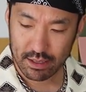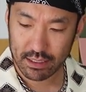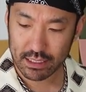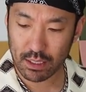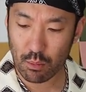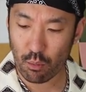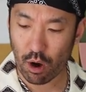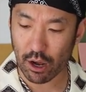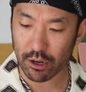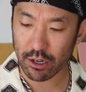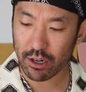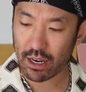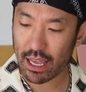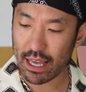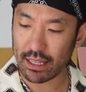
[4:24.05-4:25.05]
some
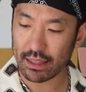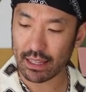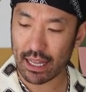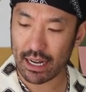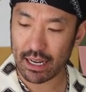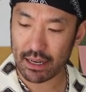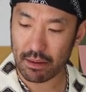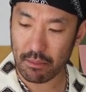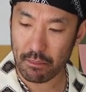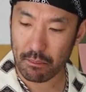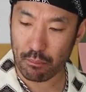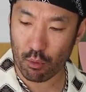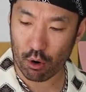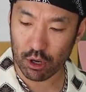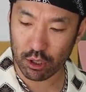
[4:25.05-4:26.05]
water and let
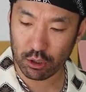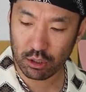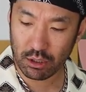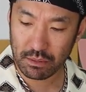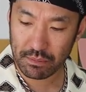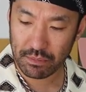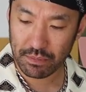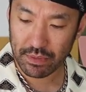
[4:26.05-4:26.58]
it boil.